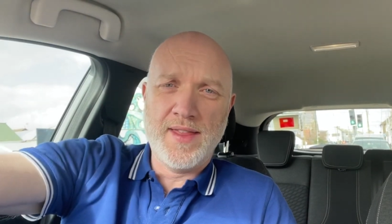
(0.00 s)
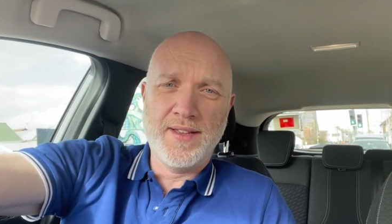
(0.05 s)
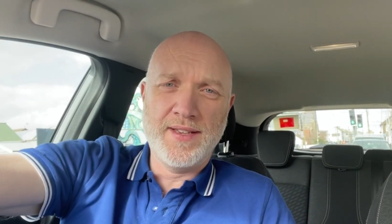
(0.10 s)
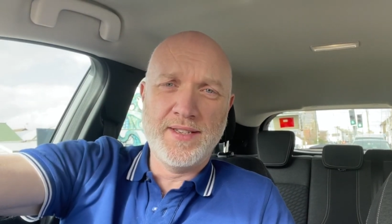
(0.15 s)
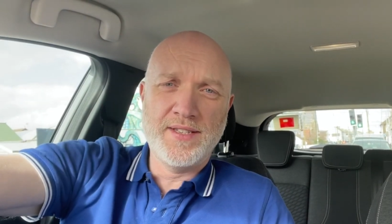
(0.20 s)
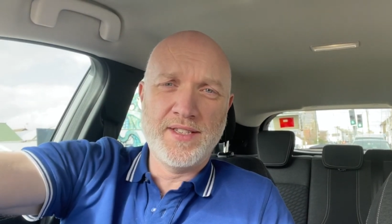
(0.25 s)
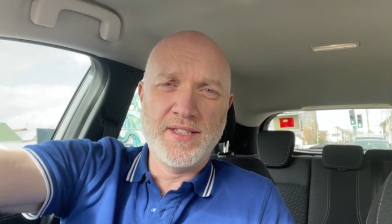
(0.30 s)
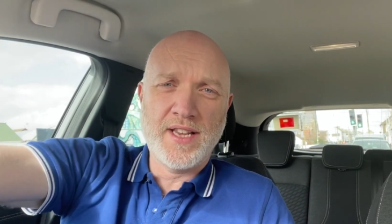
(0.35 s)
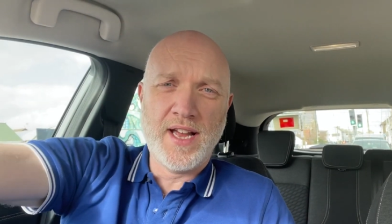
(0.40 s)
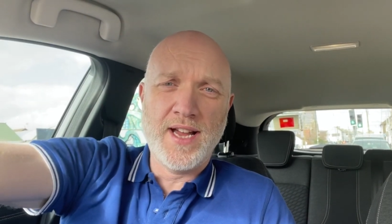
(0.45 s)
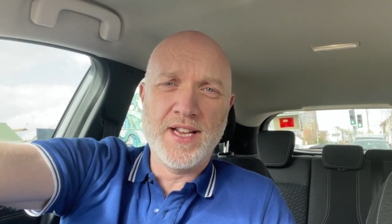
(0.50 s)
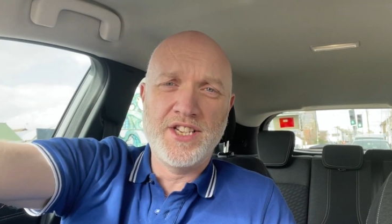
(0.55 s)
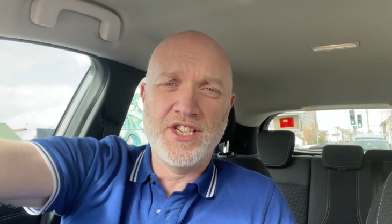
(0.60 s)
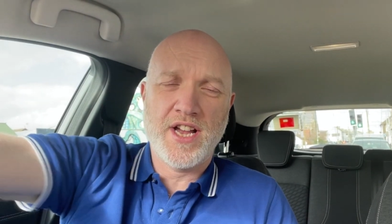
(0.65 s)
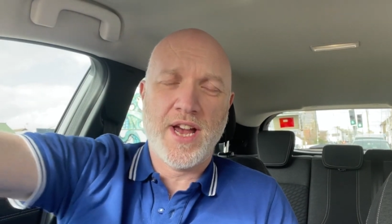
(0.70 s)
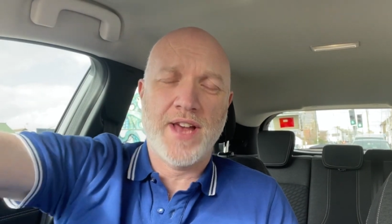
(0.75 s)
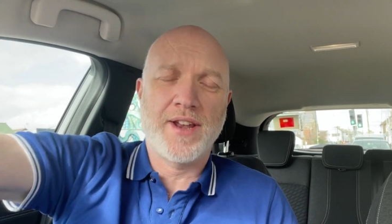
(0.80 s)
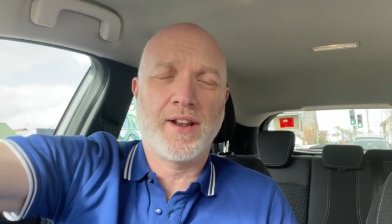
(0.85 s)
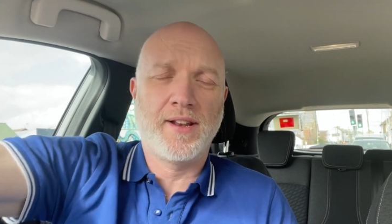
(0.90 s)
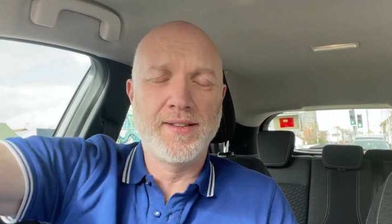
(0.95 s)
This
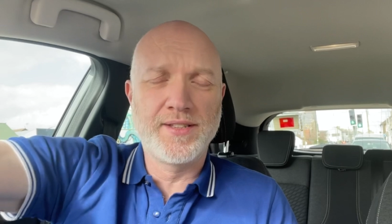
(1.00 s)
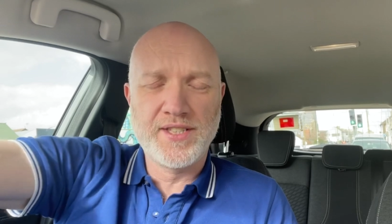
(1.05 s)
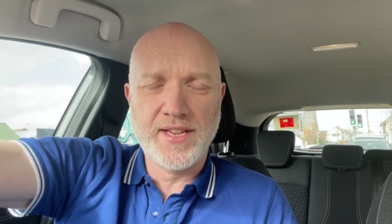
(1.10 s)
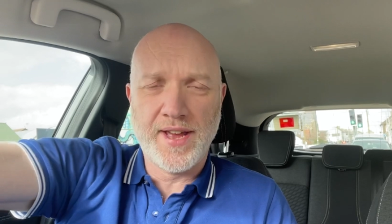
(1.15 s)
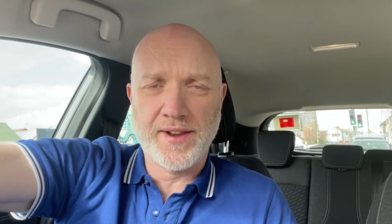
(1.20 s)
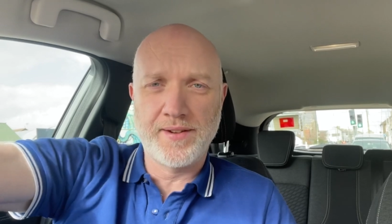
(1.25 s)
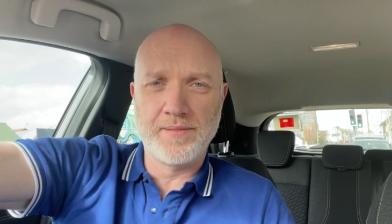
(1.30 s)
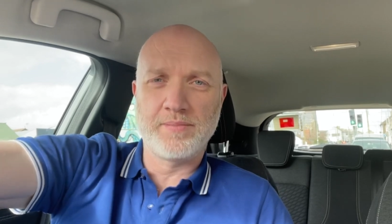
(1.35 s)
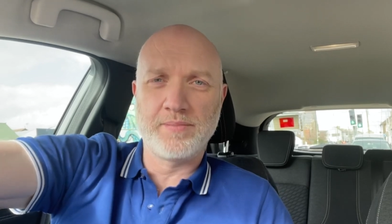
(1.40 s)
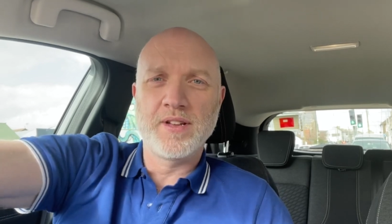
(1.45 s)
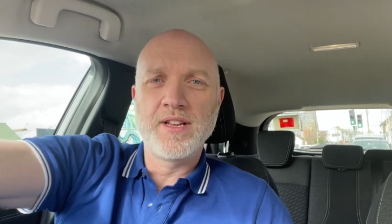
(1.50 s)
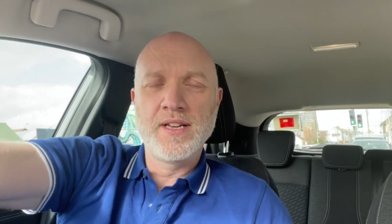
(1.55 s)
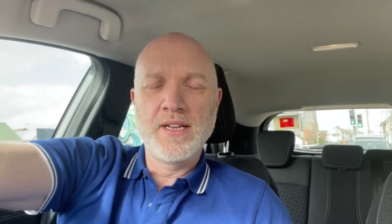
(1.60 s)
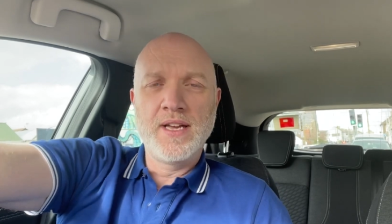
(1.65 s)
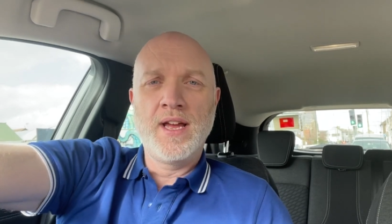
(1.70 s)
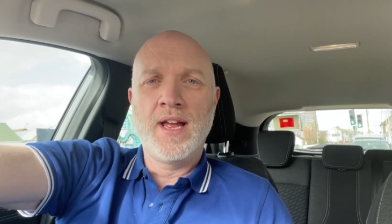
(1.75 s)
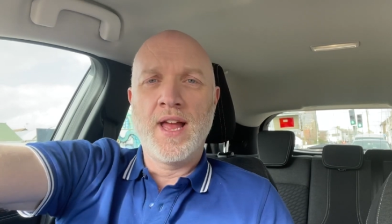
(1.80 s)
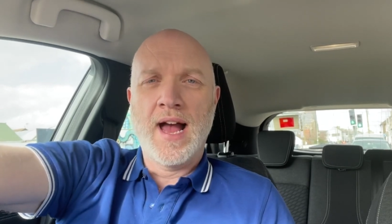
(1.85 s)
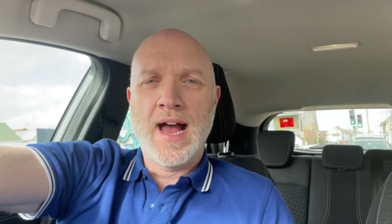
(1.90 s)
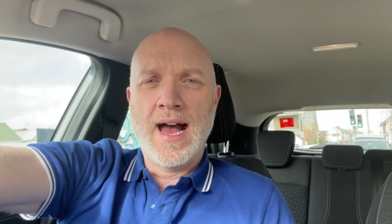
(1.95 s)
channel is set up
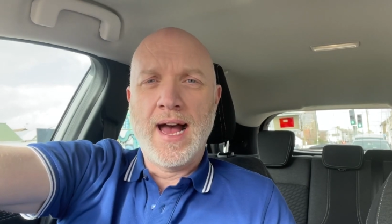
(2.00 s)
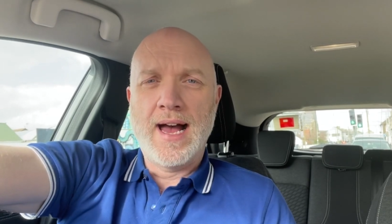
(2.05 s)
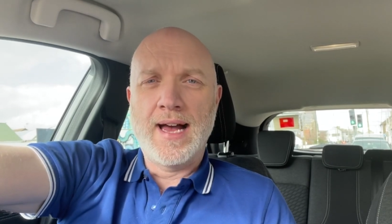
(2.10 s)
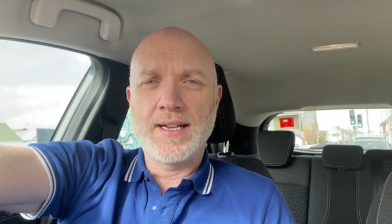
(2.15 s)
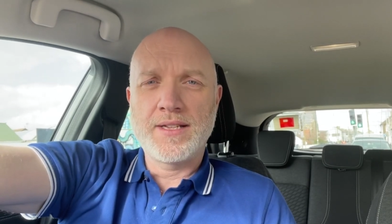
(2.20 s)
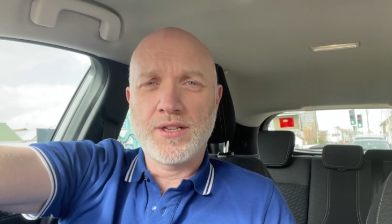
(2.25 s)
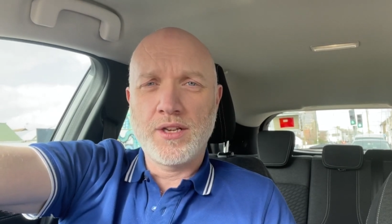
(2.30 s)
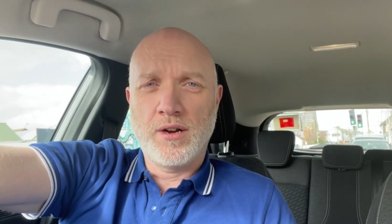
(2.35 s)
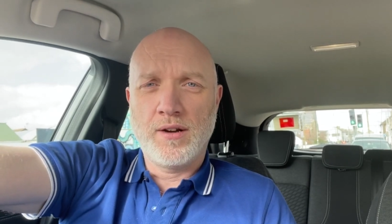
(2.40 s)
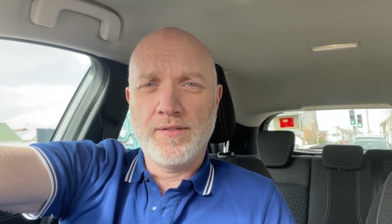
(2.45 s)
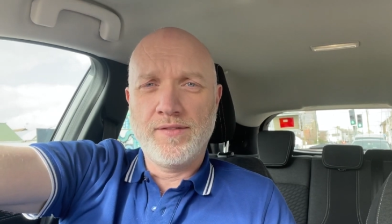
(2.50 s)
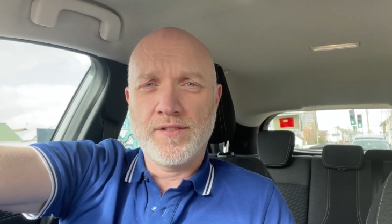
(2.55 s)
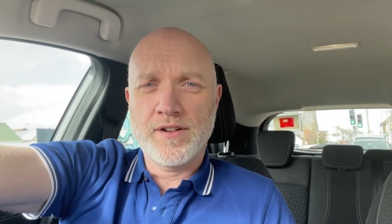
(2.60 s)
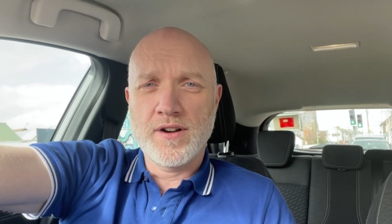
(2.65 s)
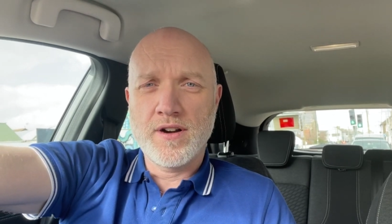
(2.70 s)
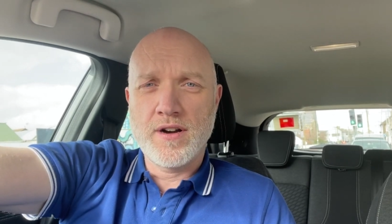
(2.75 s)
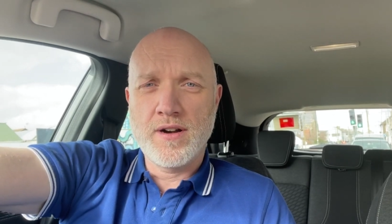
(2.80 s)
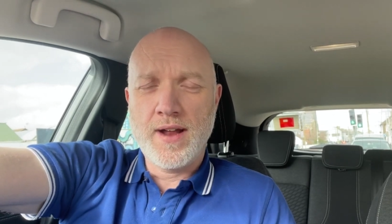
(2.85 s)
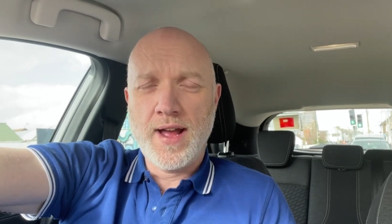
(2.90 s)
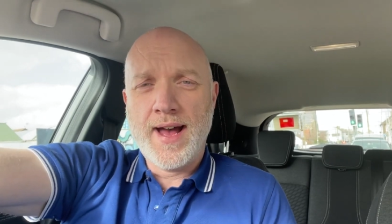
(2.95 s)
to
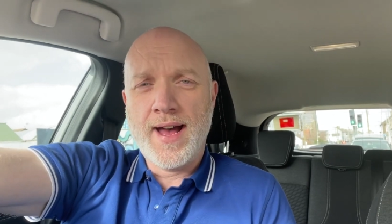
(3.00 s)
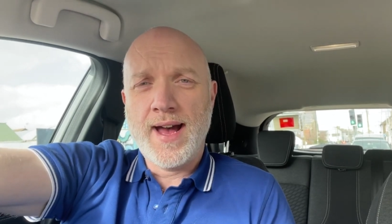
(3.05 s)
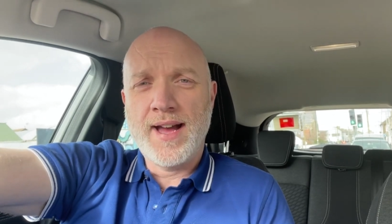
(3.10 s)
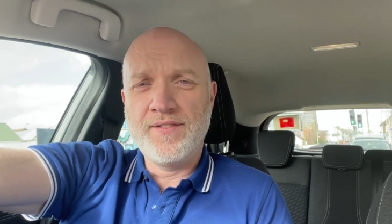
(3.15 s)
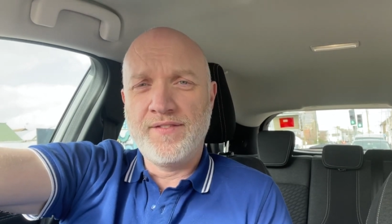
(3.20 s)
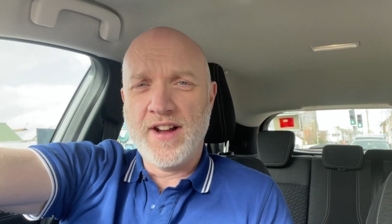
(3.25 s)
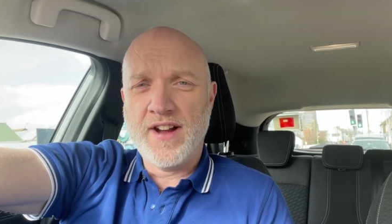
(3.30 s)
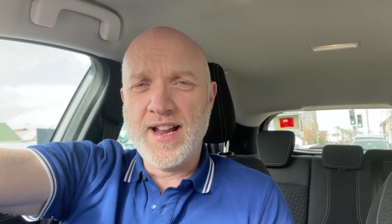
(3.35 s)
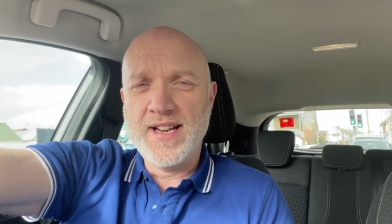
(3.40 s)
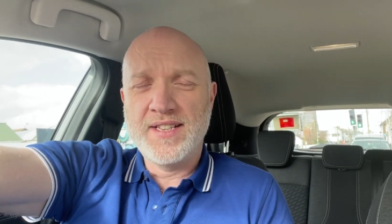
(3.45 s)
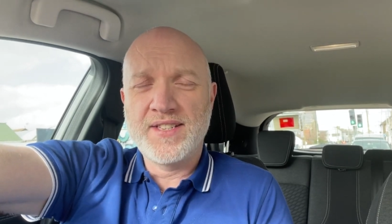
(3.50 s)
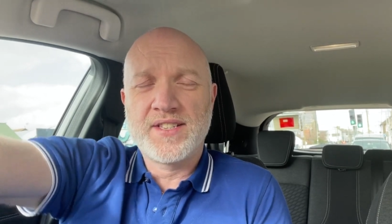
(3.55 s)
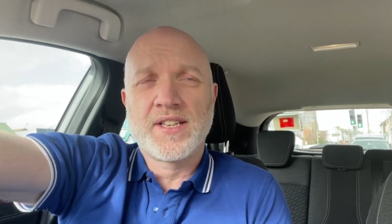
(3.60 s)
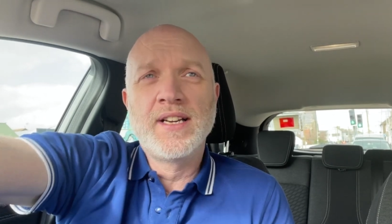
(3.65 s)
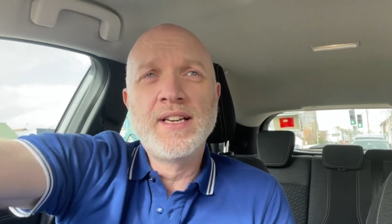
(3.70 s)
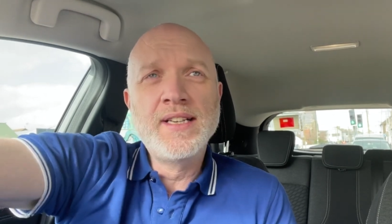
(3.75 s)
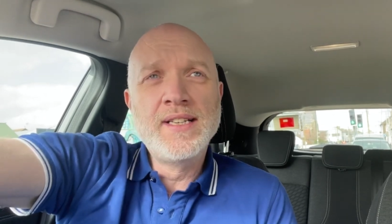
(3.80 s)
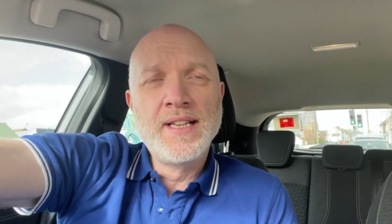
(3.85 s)
offer advice